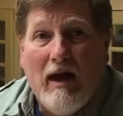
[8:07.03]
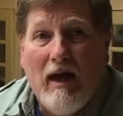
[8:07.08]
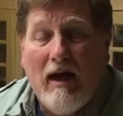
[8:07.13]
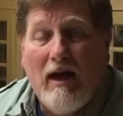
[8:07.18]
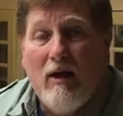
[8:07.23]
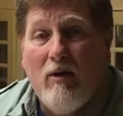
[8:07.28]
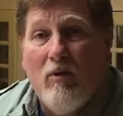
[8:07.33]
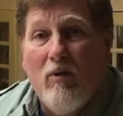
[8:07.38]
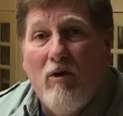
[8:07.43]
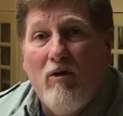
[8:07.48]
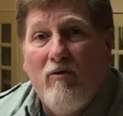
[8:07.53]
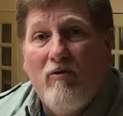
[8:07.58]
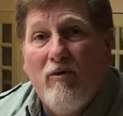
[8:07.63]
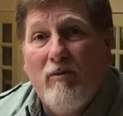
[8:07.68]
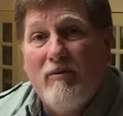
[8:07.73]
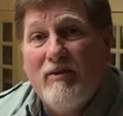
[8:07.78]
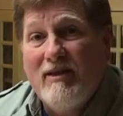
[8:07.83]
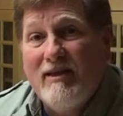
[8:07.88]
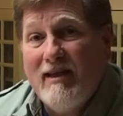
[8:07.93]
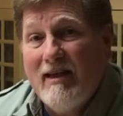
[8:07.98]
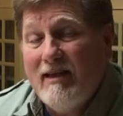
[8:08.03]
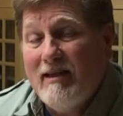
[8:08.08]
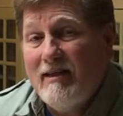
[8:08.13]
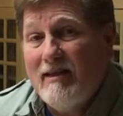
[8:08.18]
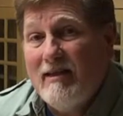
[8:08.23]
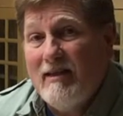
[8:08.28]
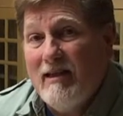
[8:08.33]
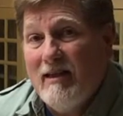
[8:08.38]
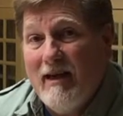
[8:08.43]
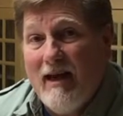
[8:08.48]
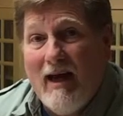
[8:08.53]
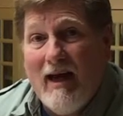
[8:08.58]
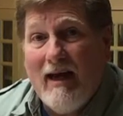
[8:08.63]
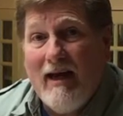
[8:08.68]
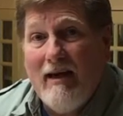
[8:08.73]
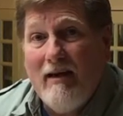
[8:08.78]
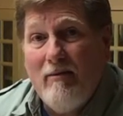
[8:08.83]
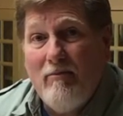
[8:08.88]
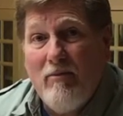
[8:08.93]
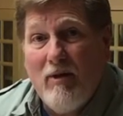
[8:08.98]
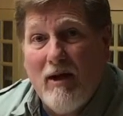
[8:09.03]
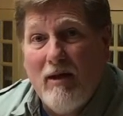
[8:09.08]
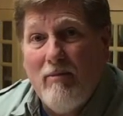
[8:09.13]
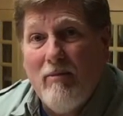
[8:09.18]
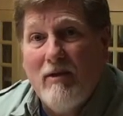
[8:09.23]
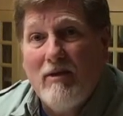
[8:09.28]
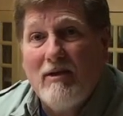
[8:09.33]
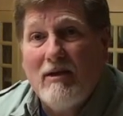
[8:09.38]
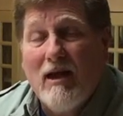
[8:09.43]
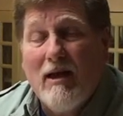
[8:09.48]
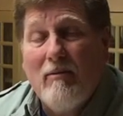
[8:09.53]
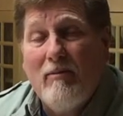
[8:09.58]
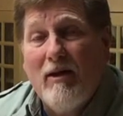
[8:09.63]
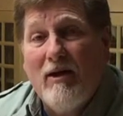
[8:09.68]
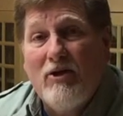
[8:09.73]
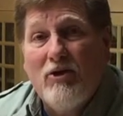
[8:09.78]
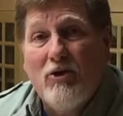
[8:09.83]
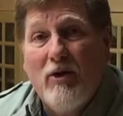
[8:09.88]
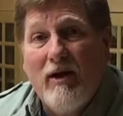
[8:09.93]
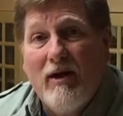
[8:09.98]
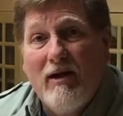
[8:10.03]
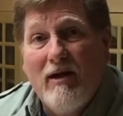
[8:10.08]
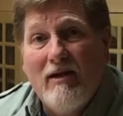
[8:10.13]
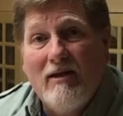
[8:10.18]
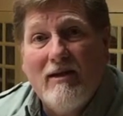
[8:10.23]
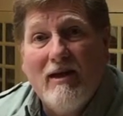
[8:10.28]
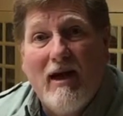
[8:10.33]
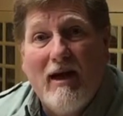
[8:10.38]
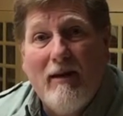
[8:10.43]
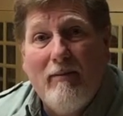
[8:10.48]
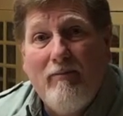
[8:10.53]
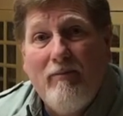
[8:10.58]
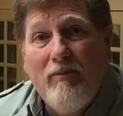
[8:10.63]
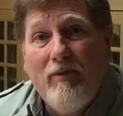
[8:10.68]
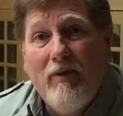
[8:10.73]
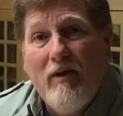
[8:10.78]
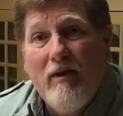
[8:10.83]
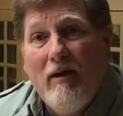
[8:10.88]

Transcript: anywhere from six to nine pigments on my tray at a time.